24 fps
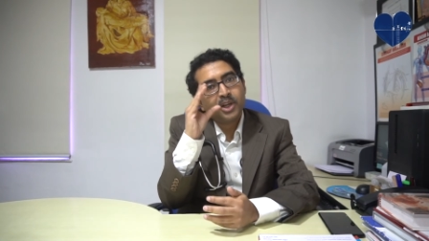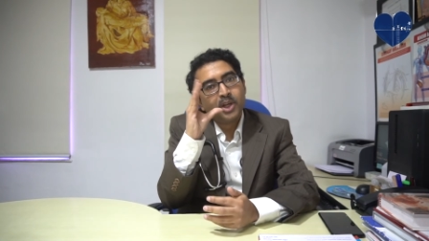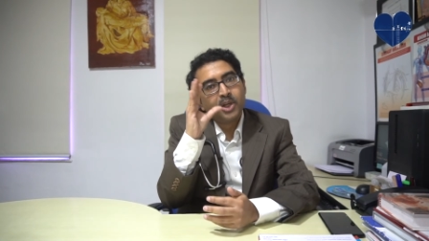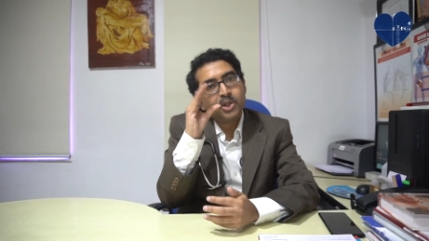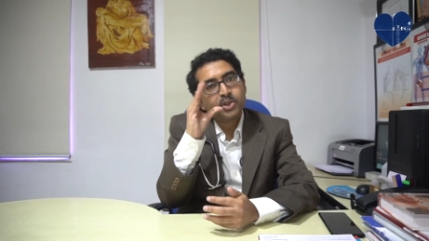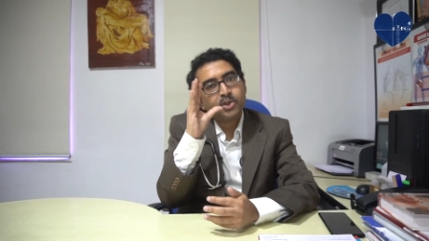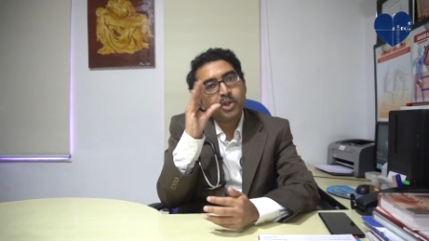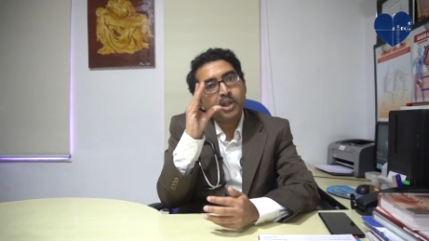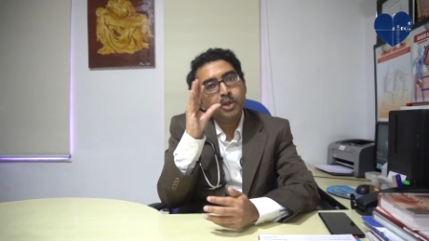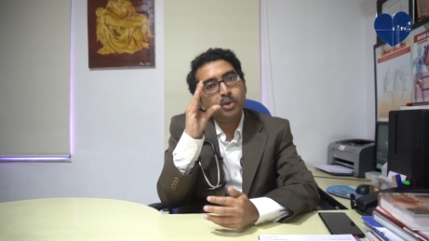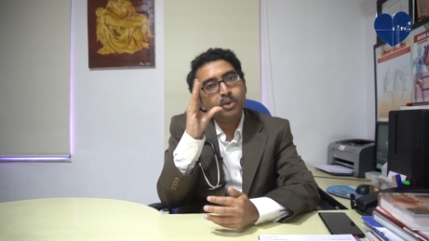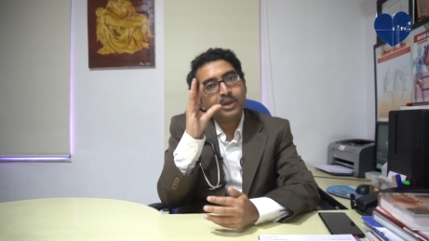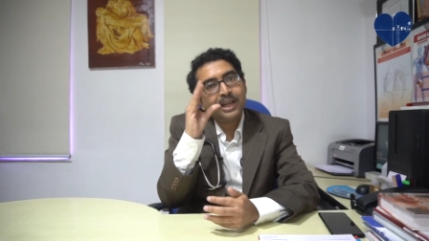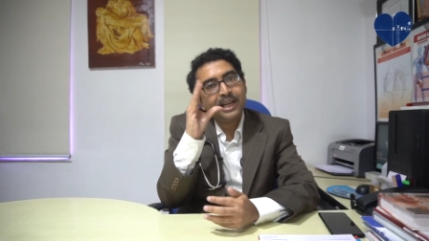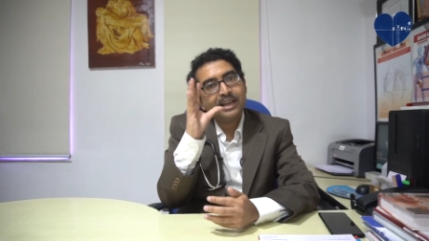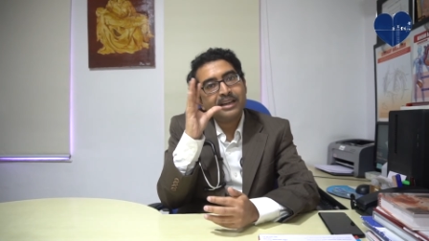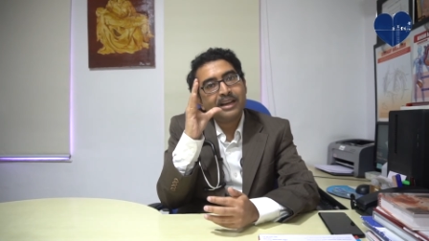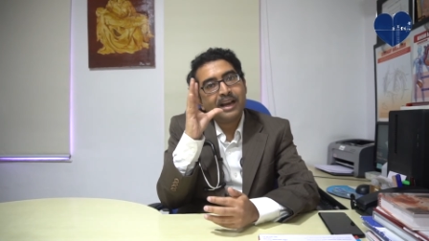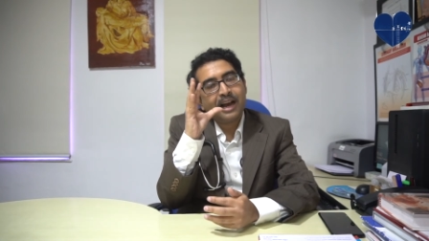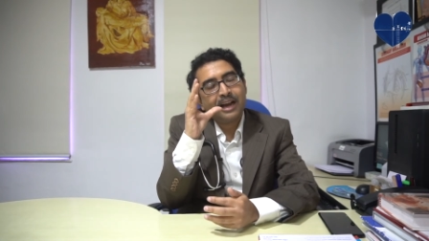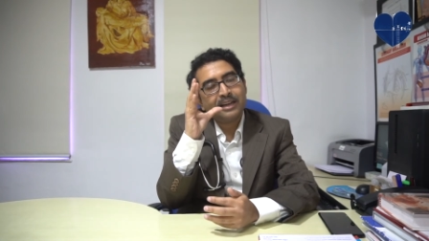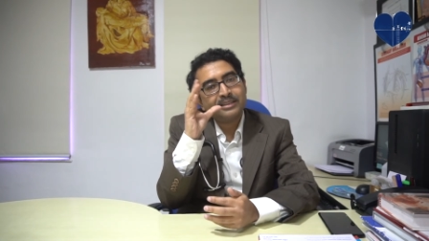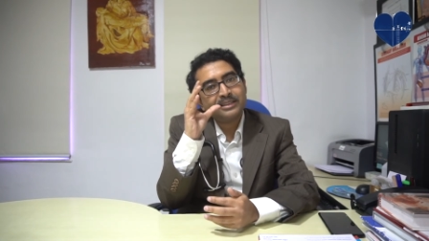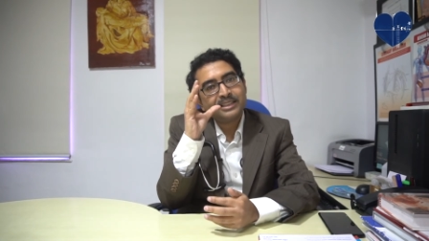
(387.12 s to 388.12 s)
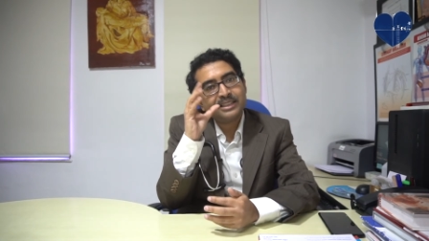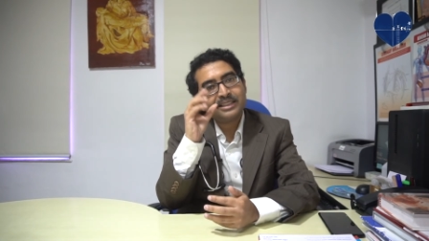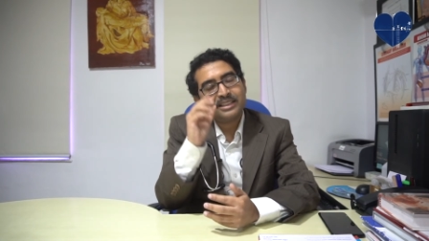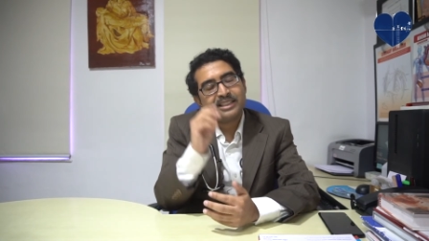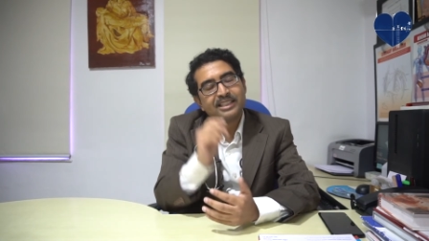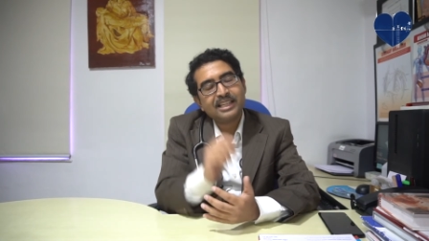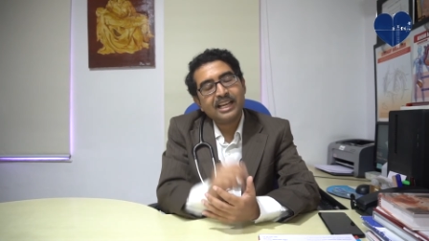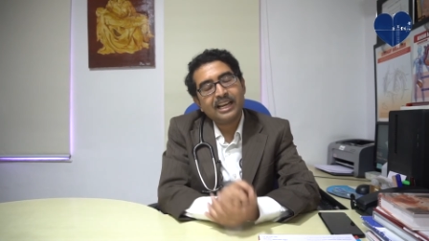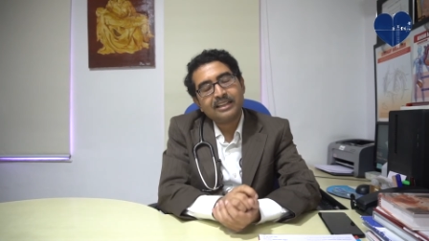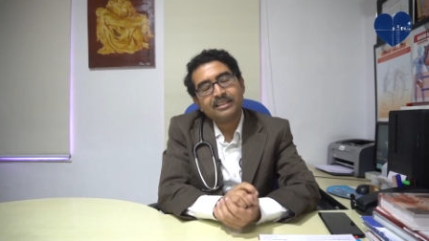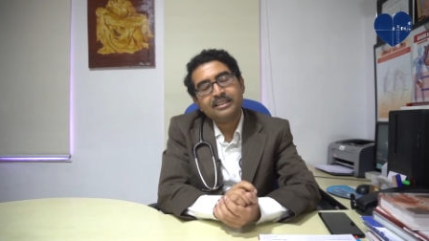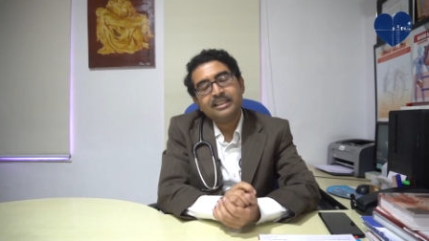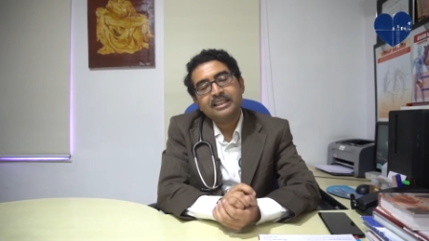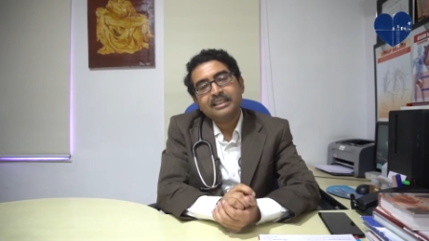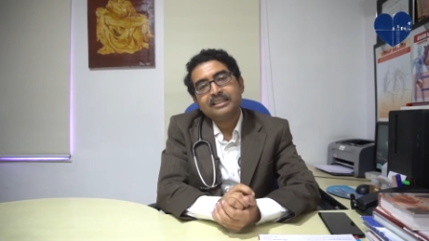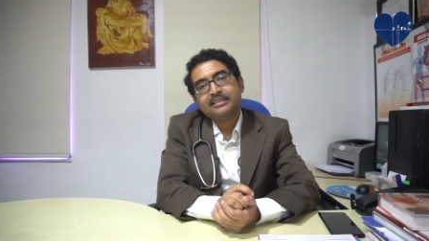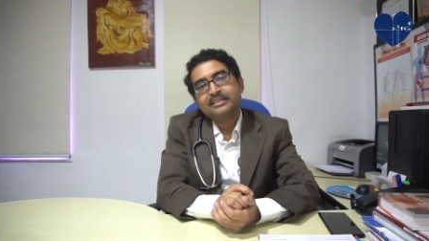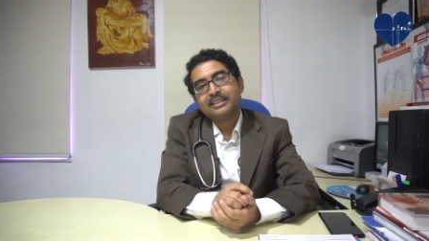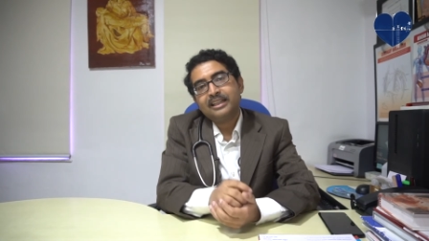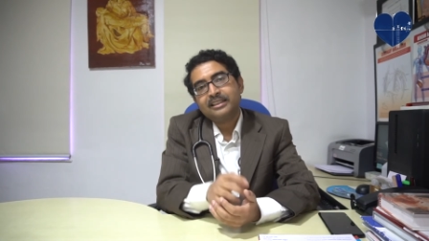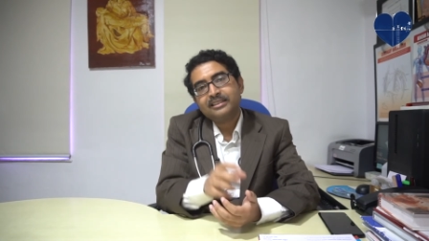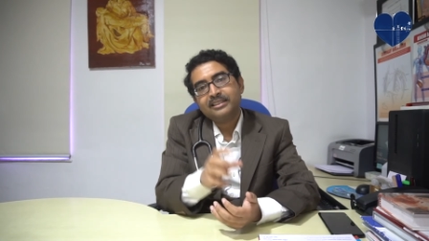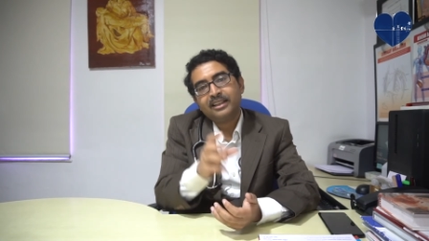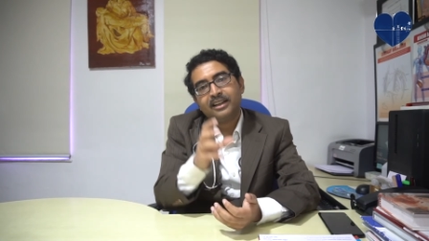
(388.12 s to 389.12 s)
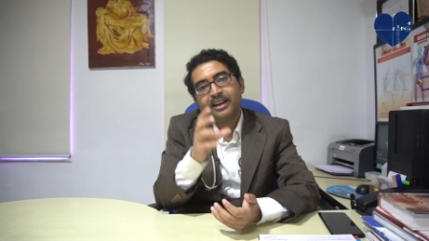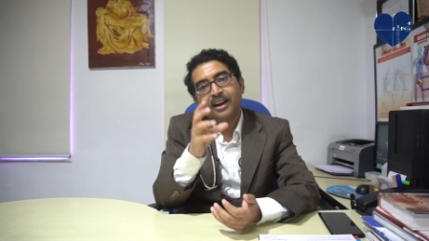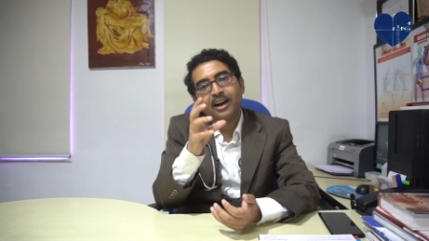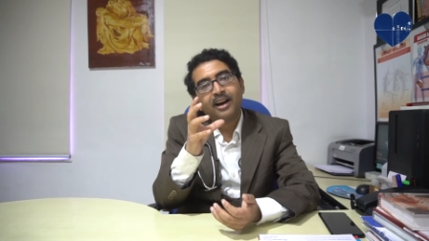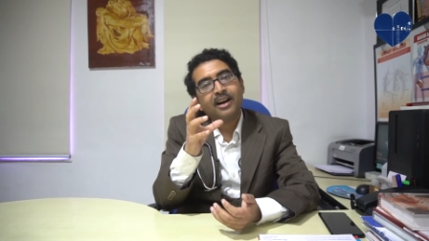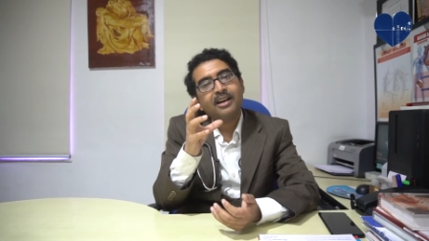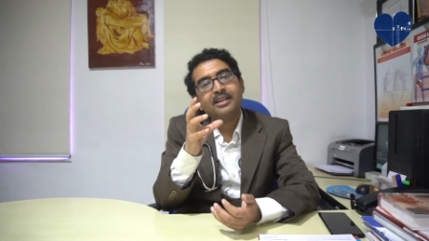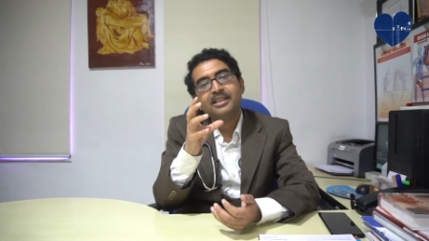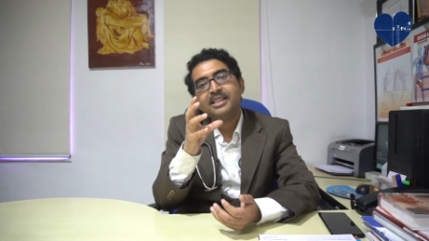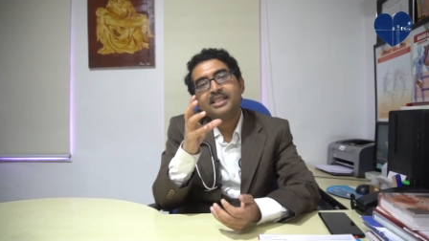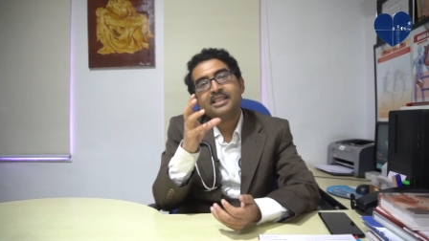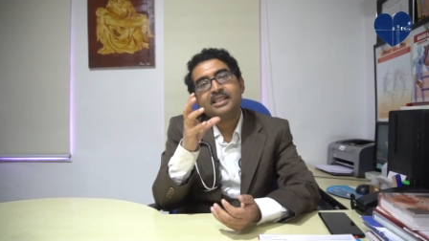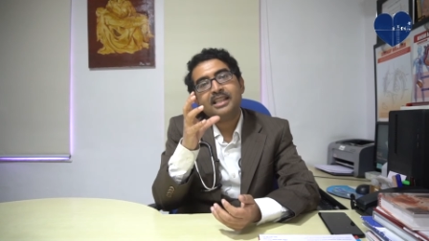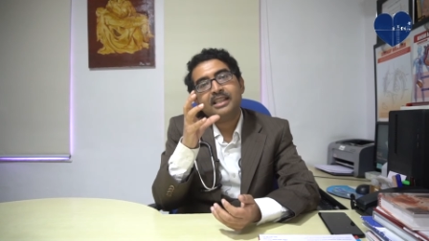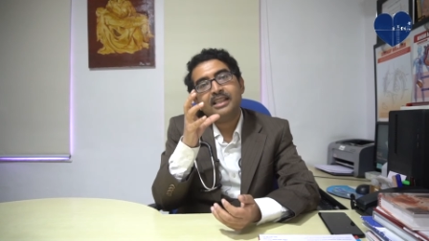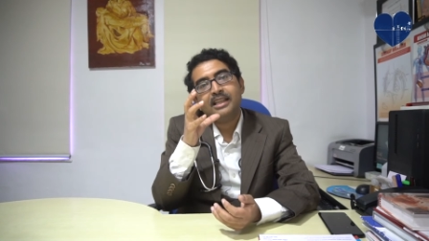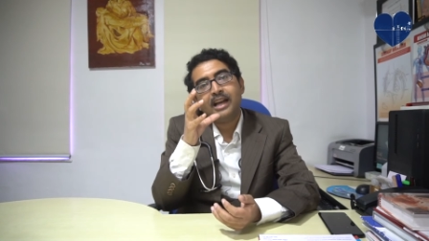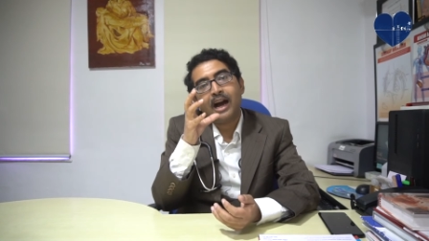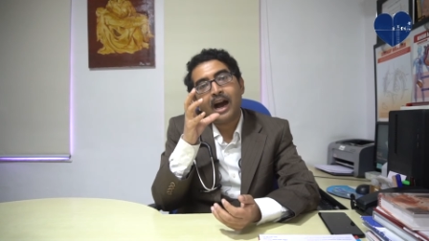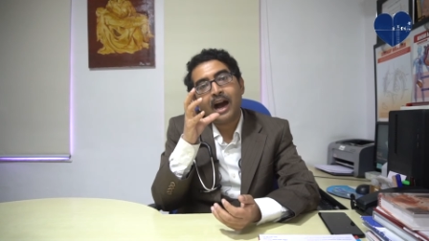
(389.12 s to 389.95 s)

So you can understand that the heart is